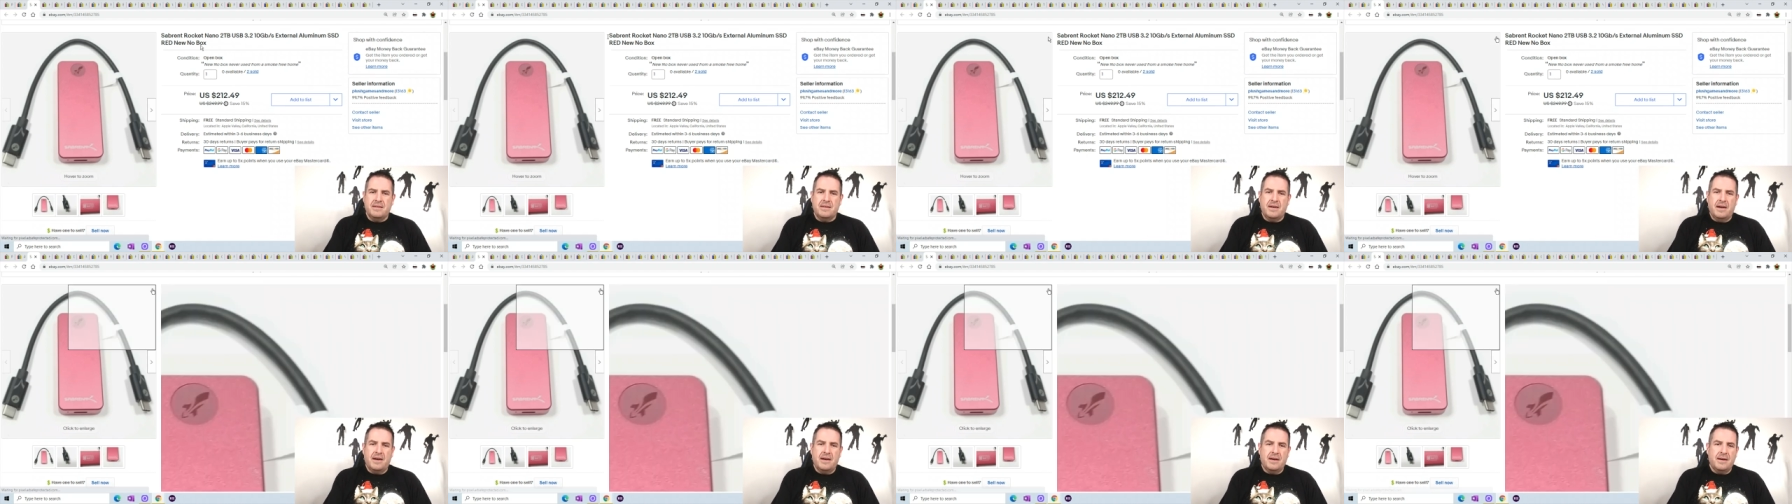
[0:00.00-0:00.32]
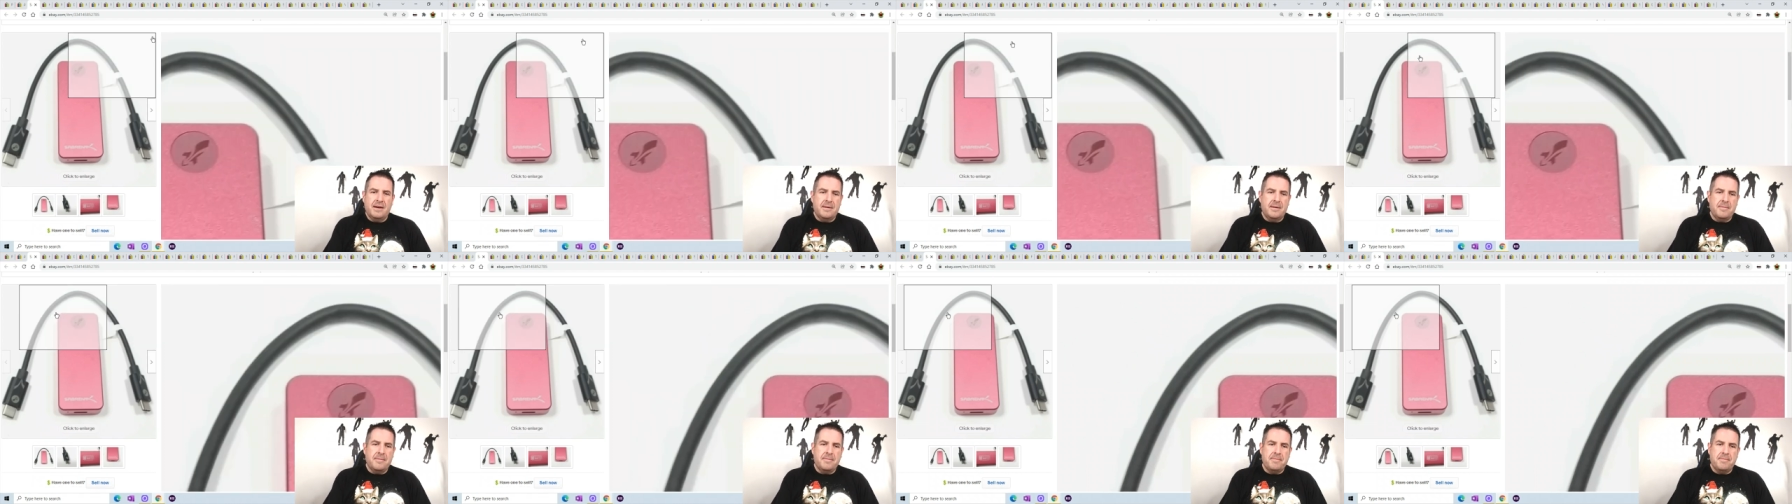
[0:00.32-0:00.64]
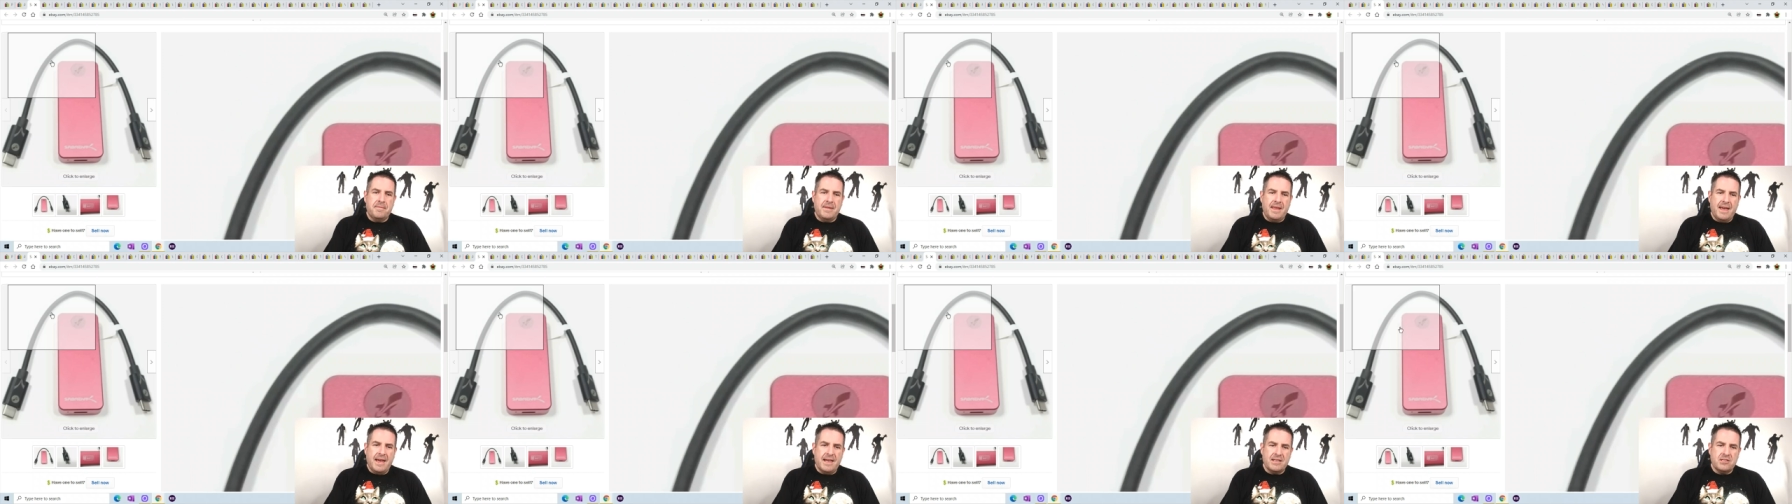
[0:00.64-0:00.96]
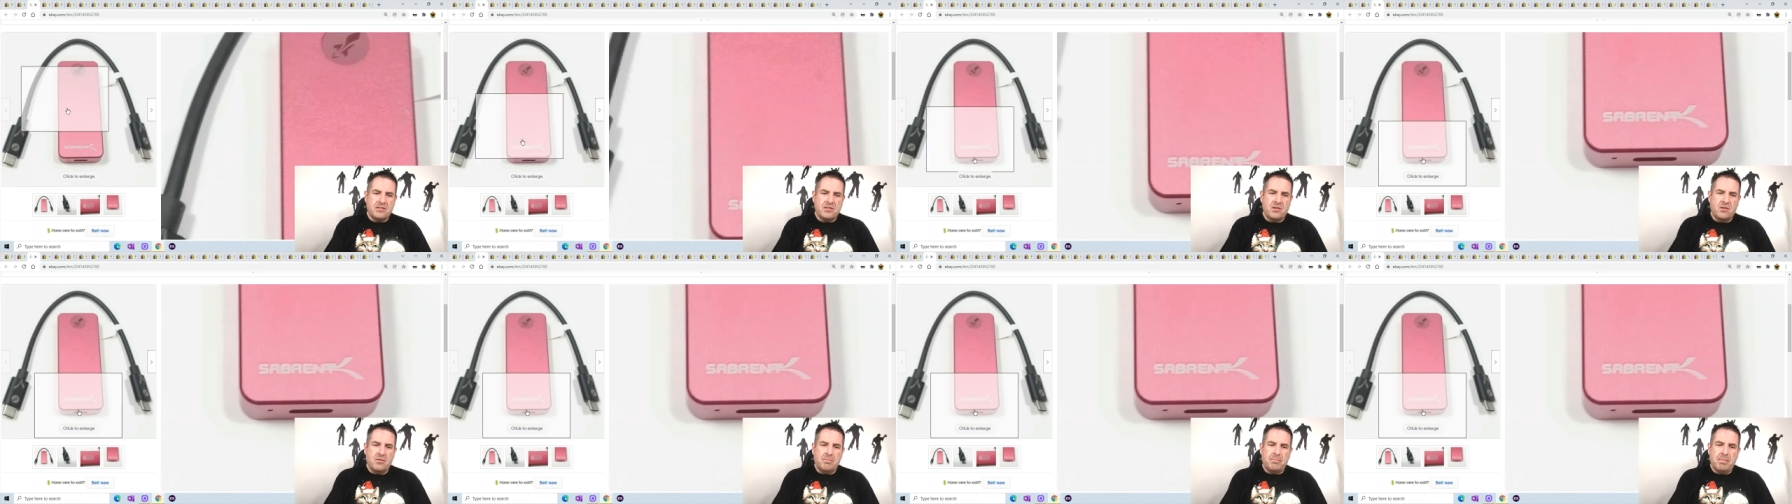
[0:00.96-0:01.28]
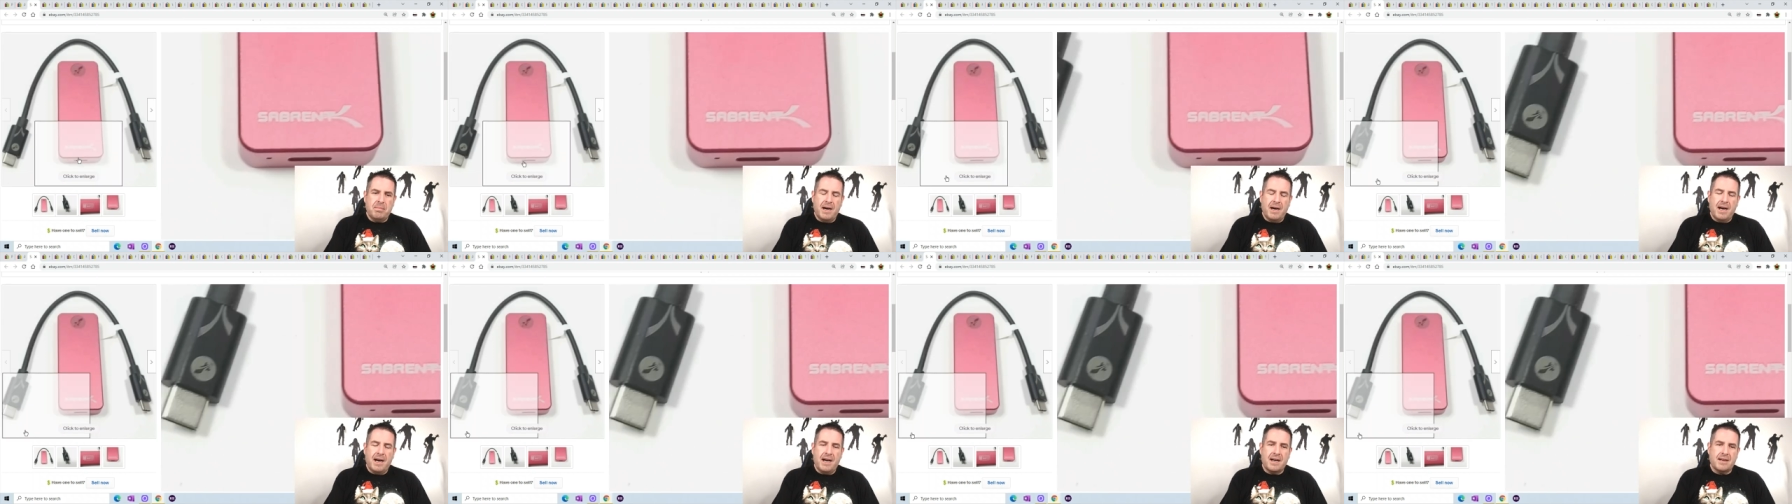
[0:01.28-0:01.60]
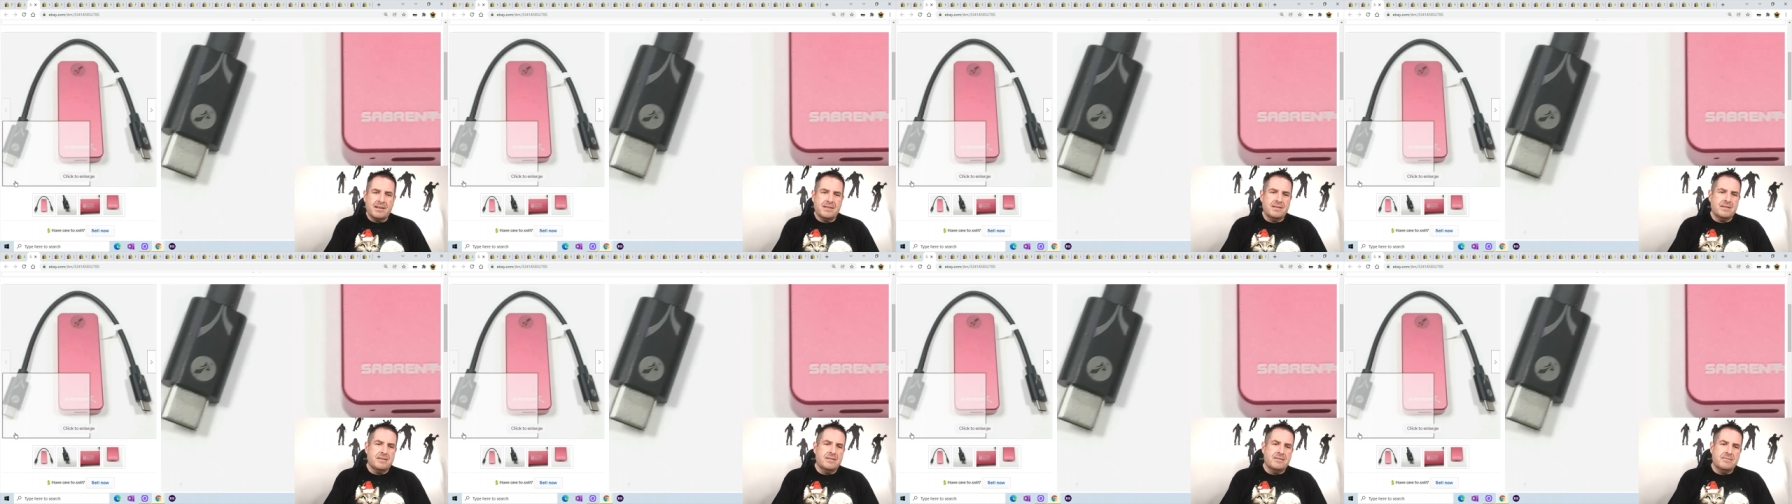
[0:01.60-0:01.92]
Um, has no
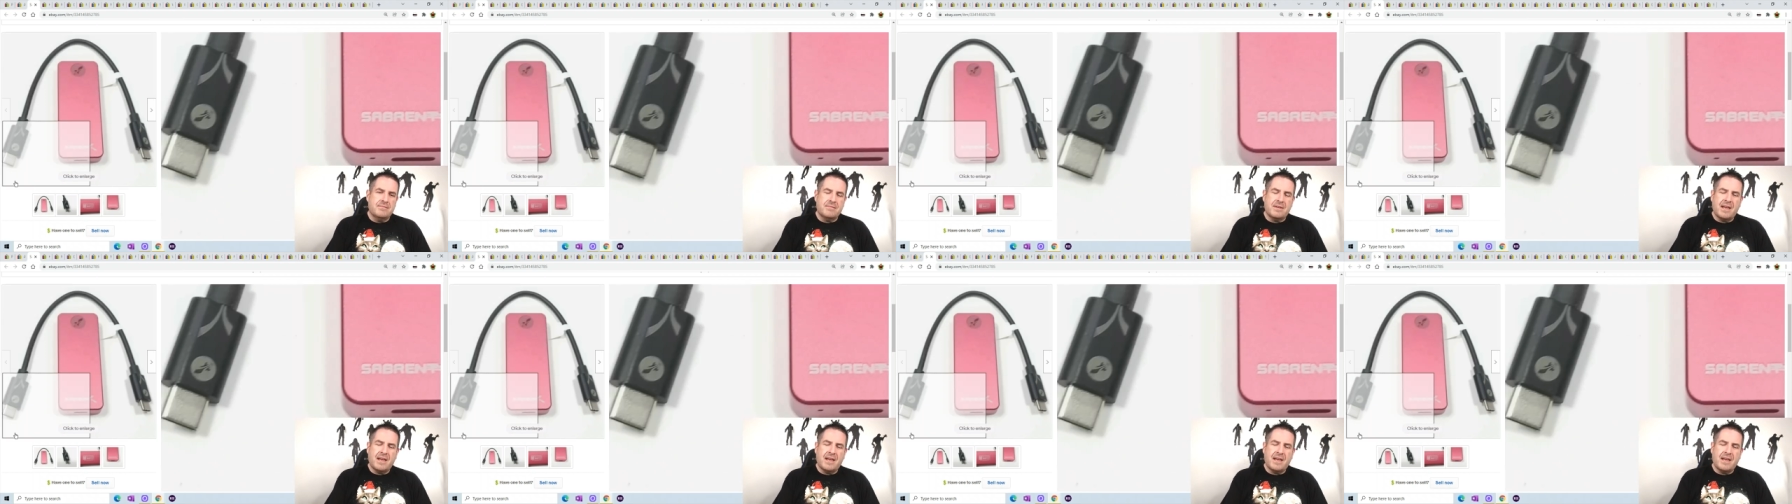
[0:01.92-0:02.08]
box.